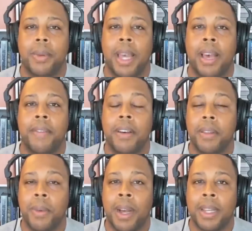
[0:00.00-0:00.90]
that we have
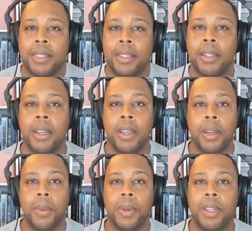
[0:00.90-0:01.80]
otherwise and
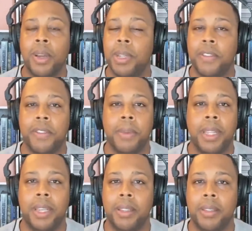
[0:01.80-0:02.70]
we're no different from
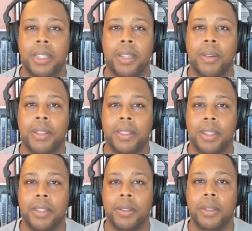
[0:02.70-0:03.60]
any other city across the
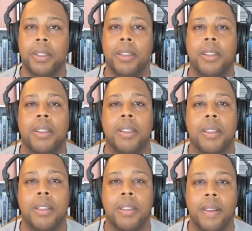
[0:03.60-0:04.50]
country.
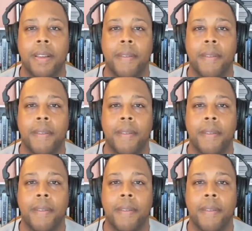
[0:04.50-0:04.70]
Yeah,